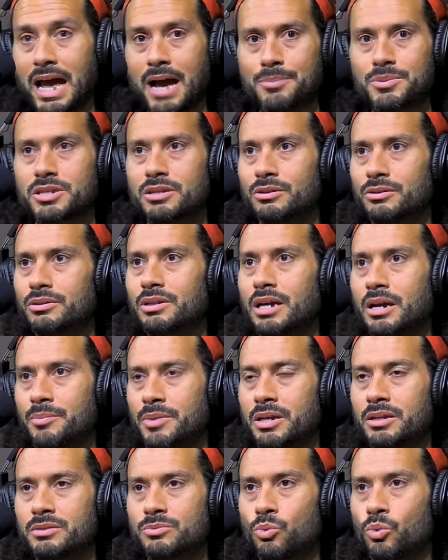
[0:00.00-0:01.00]
absolutely. I
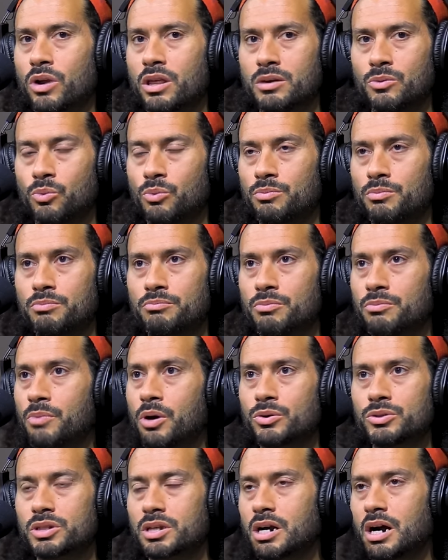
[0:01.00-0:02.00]
mean, it's one of the
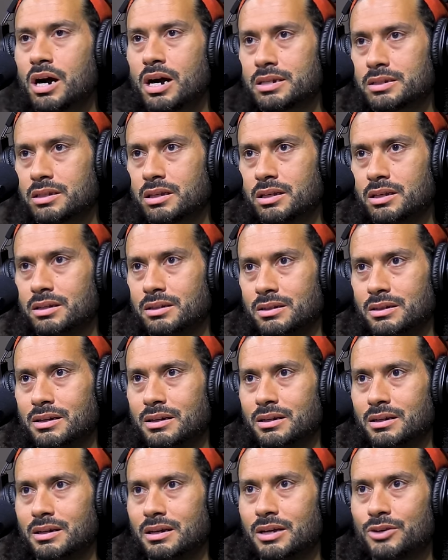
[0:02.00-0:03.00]
most costly
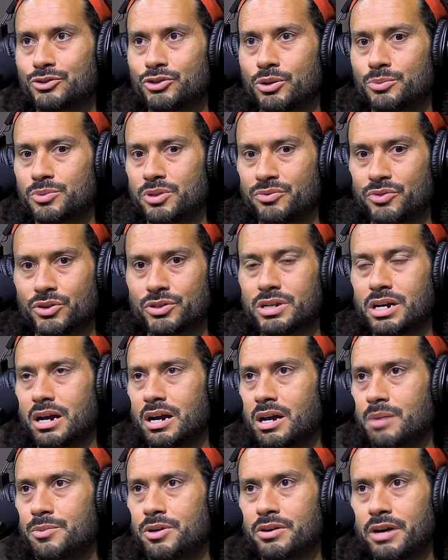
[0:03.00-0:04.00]
in terms of your
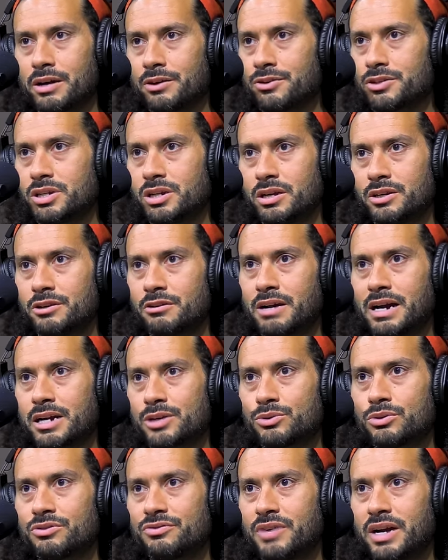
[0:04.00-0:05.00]
time, your energy, and your
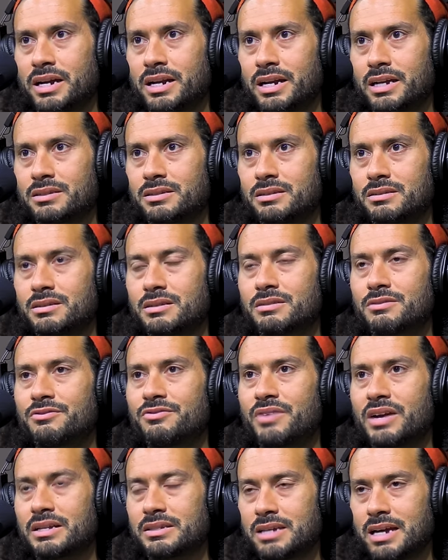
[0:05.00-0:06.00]
actual finances. It's a
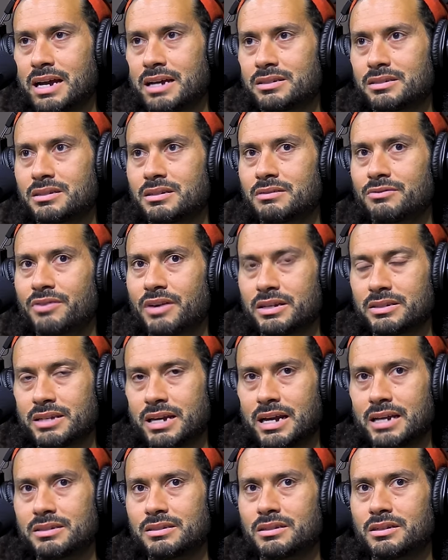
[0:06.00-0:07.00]
fantastic,
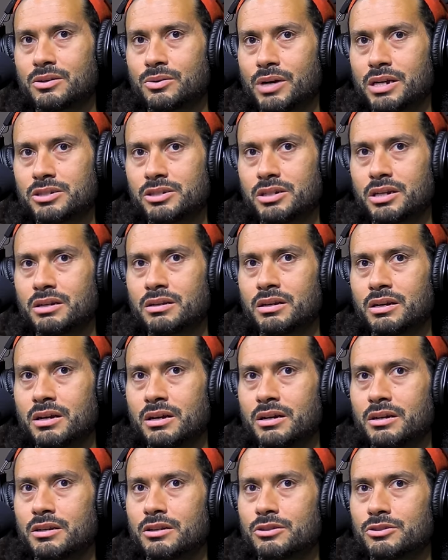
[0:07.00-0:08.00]
fantastic question.
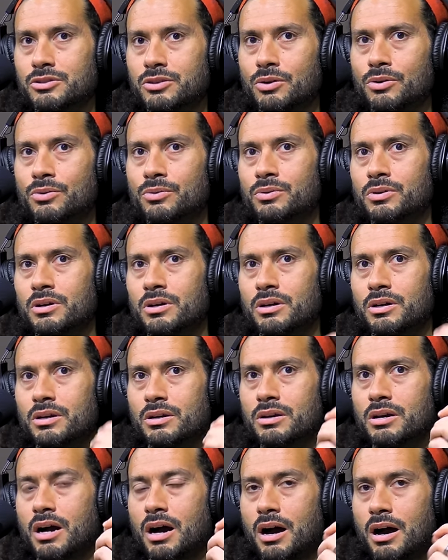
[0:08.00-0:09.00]
So,
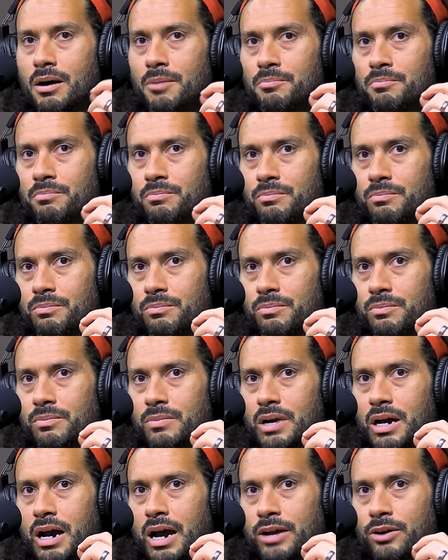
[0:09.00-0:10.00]
um,
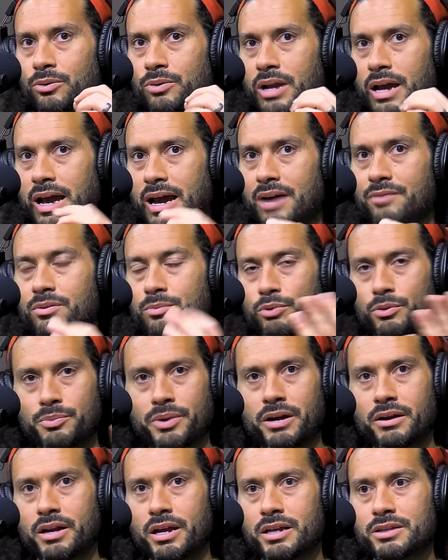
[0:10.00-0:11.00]
I don't have a
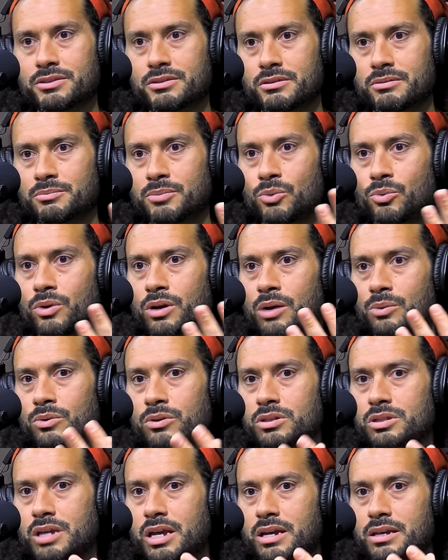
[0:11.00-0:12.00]
prepared answer, but what I
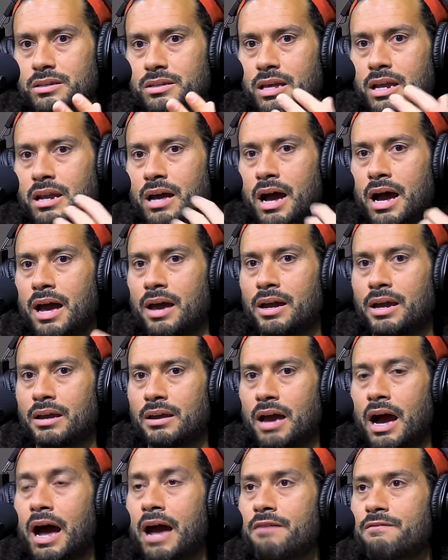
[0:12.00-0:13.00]
will say is that I
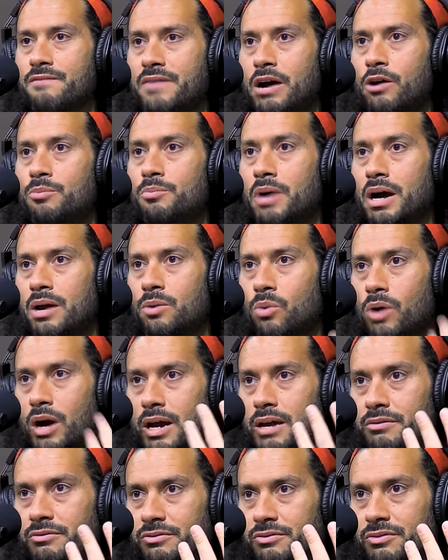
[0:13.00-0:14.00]
I found my
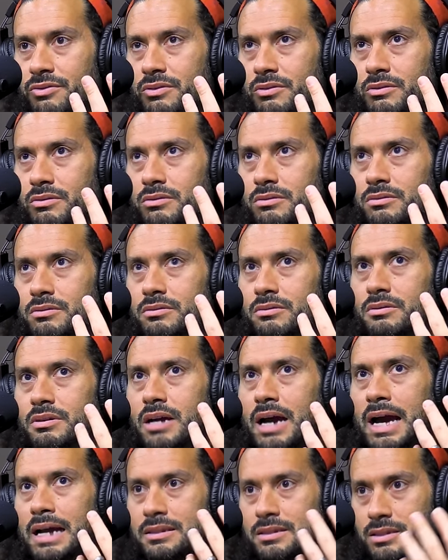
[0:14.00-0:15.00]
wife
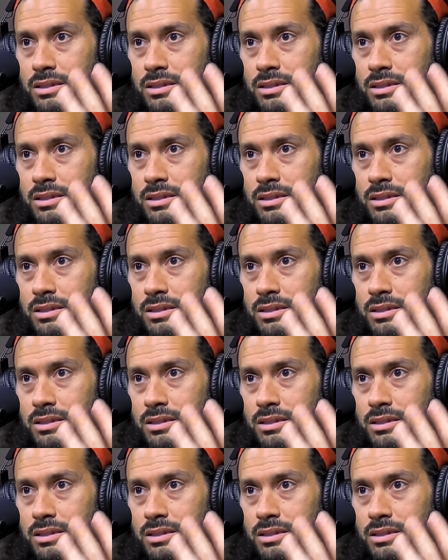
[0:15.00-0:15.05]
at